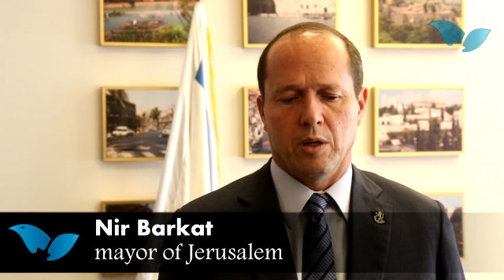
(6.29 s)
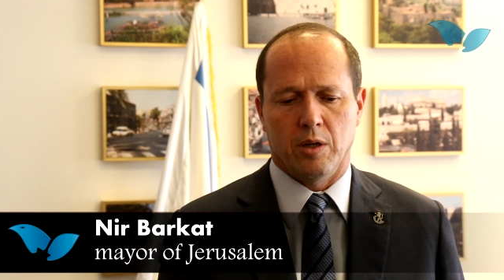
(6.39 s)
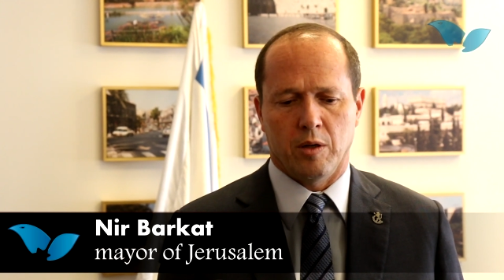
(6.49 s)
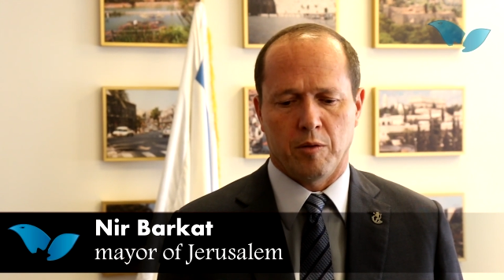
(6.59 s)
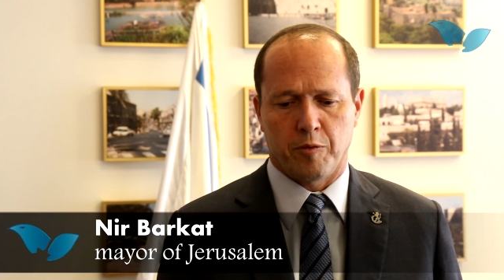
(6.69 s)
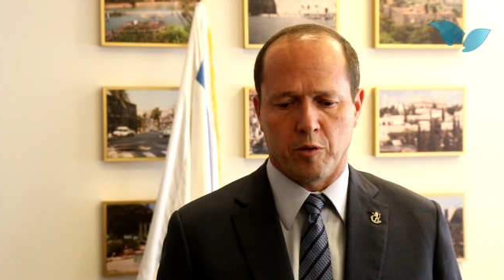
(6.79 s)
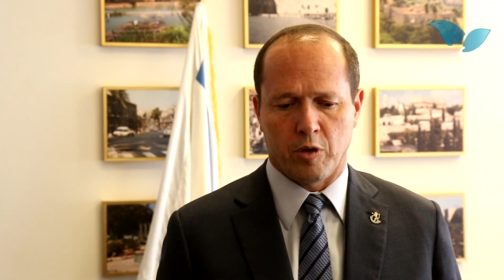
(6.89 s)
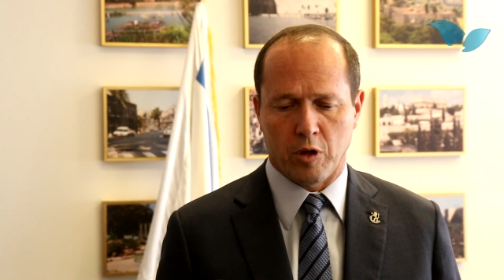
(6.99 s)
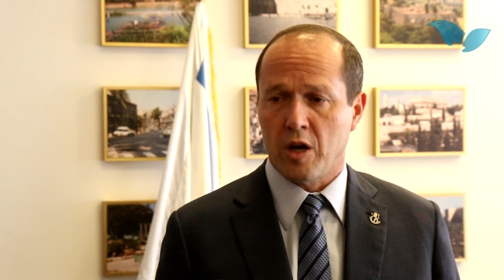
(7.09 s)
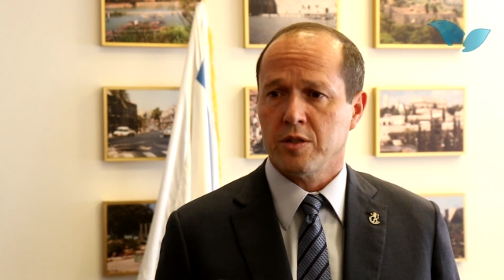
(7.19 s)
for
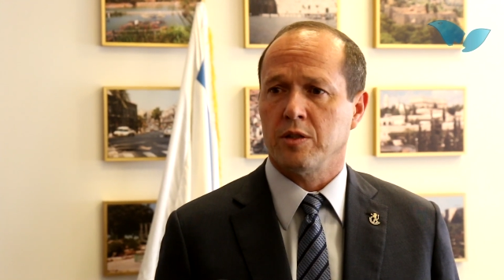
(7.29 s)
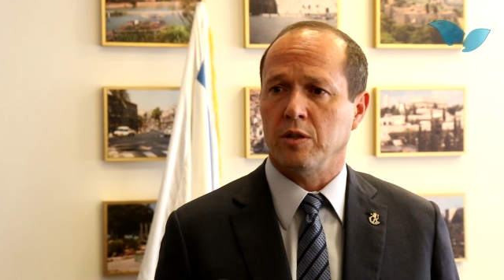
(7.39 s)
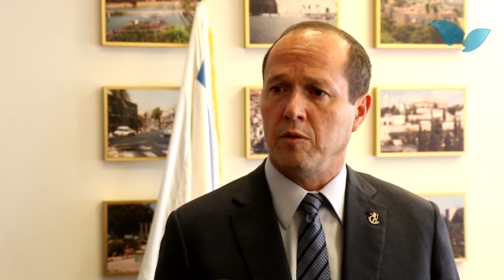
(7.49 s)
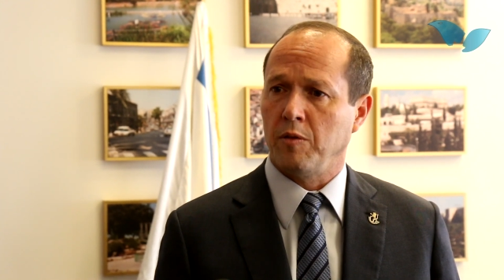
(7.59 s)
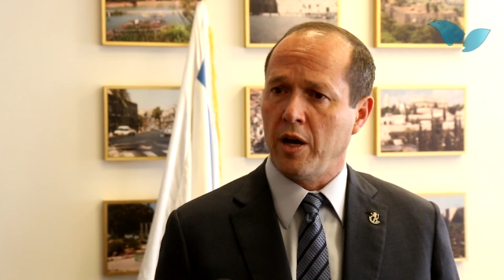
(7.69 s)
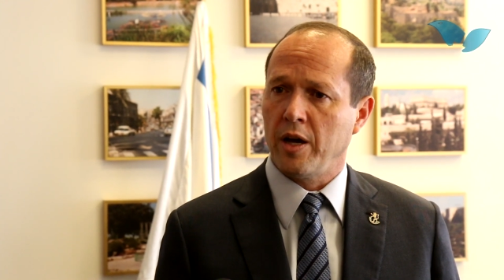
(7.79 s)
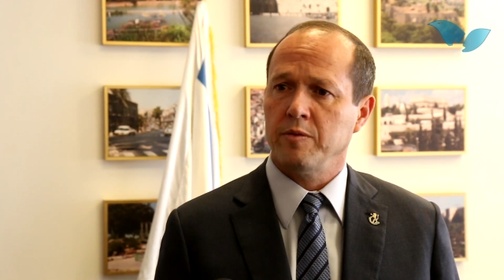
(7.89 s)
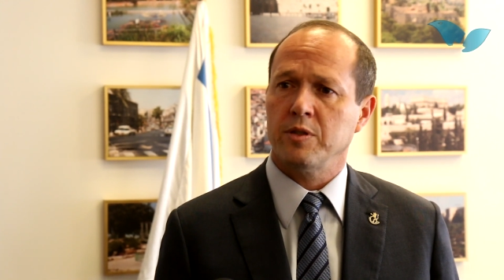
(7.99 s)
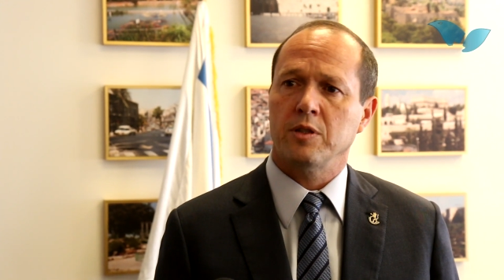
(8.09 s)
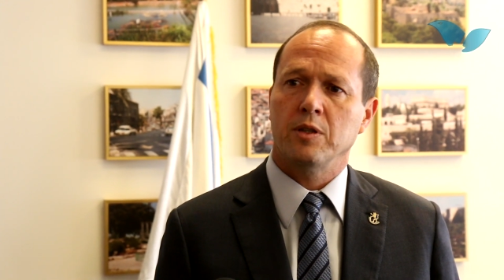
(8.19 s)
the loss of
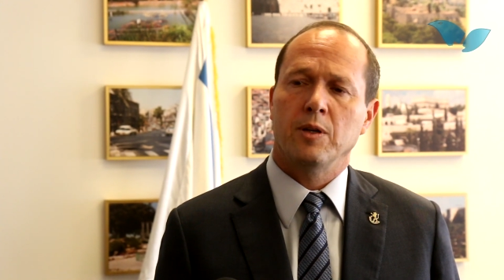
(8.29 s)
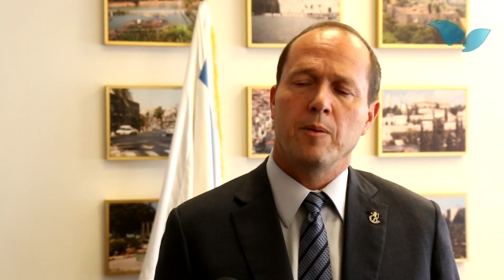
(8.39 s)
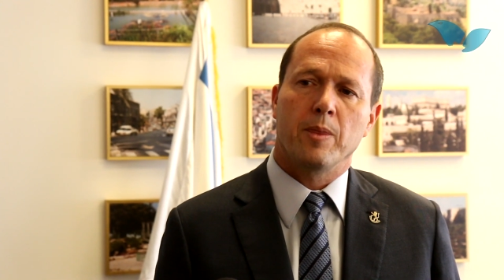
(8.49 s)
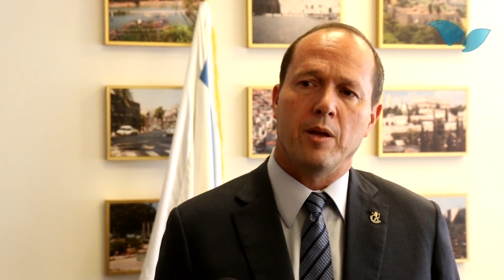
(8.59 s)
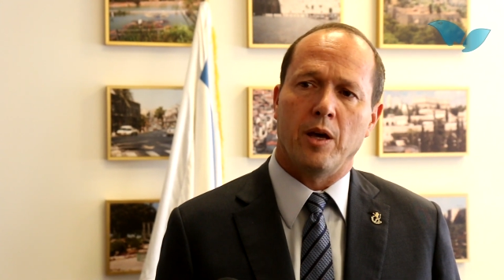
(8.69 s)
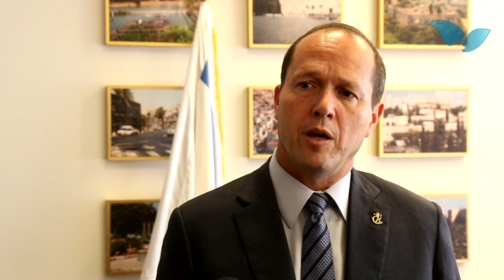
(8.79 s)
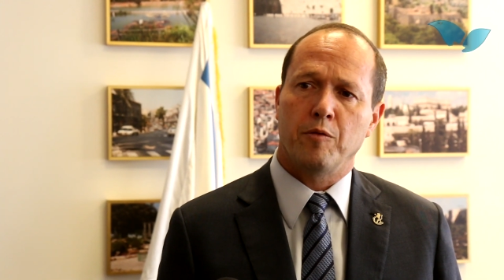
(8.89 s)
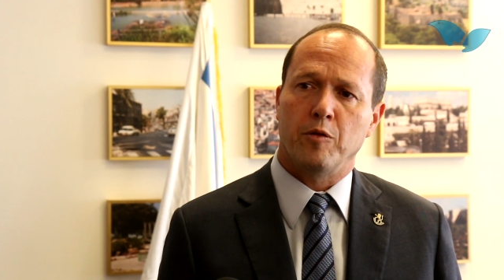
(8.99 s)
lives and